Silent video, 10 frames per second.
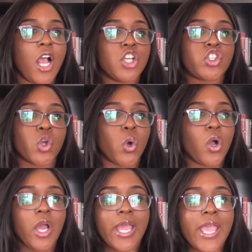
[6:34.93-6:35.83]

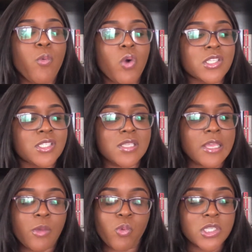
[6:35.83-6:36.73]
So it was
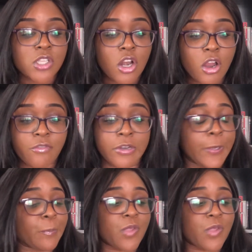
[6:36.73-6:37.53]
lovely.